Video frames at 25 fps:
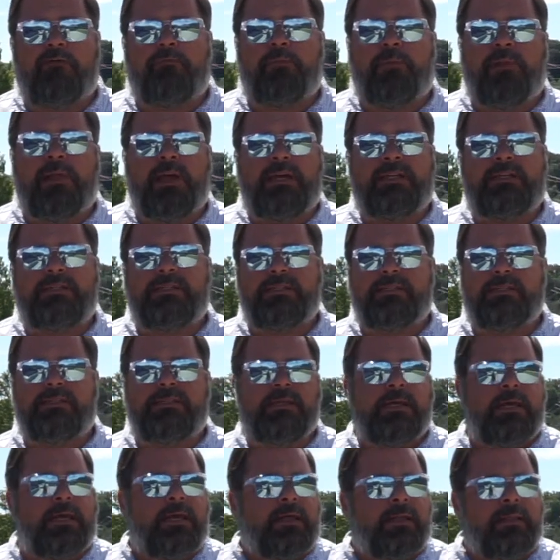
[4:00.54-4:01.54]
places
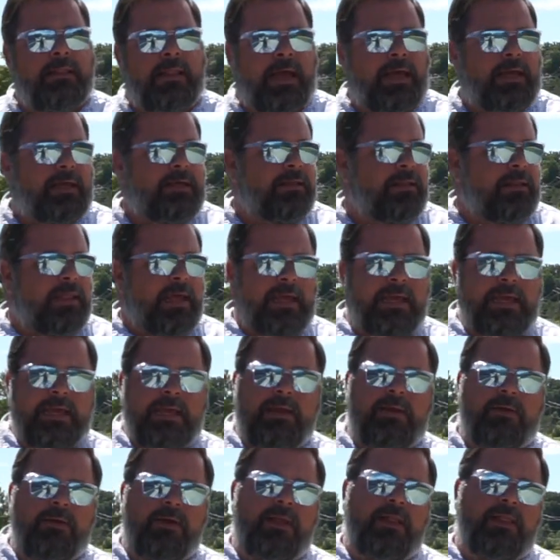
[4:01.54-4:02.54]
like Lake
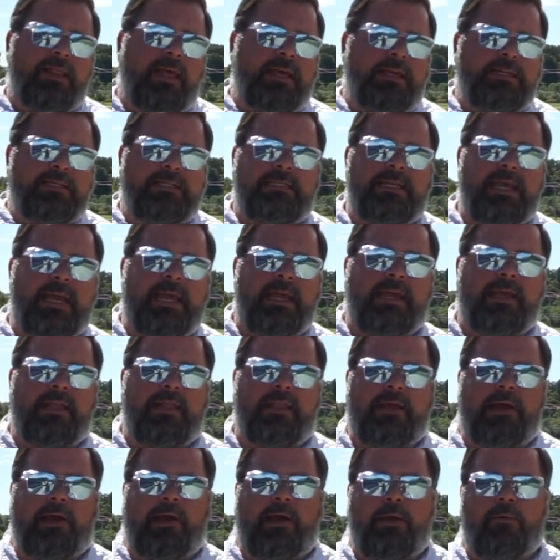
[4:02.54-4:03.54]
Erie, Lake St.
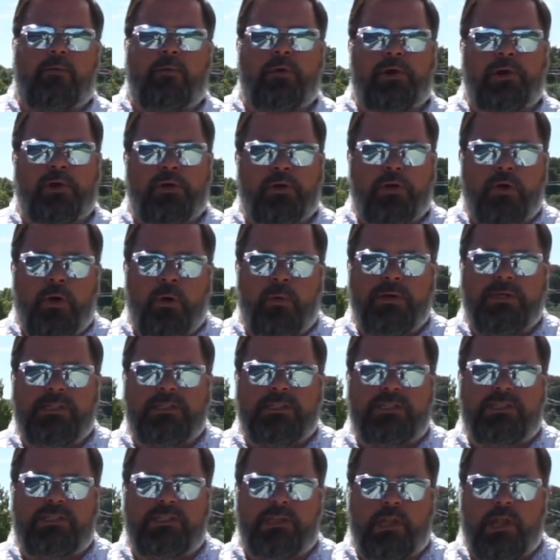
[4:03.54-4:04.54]
Clair, where you're going
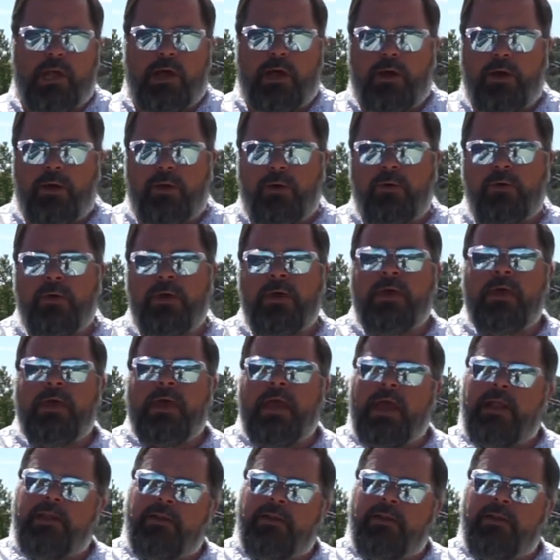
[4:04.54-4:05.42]
slow and